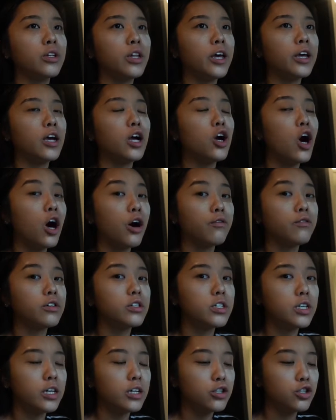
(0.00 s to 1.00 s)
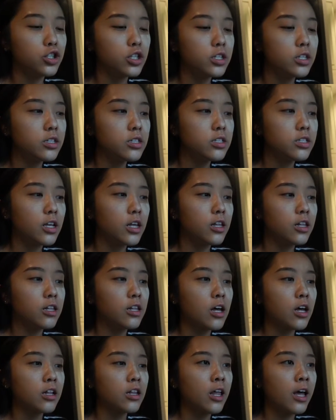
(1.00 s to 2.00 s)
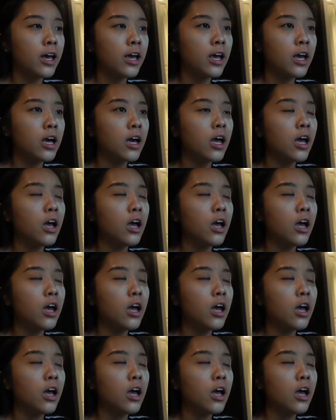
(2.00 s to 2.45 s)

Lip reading: like conversations, and that like